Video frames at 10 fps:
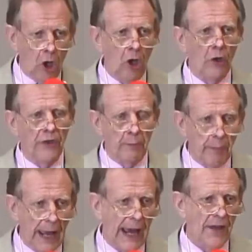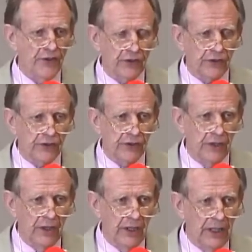all the masks,
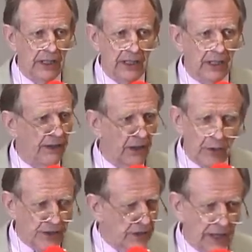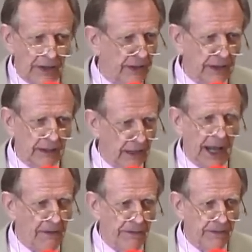there is nothing
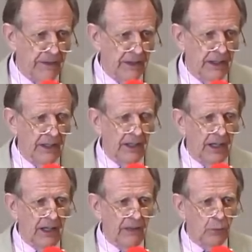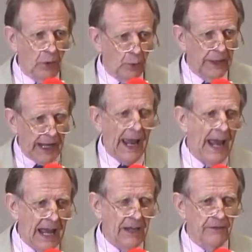left. What we
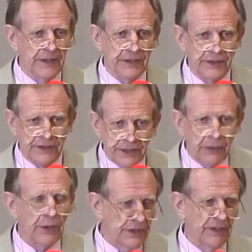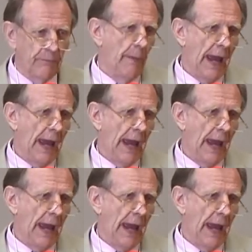have is a series of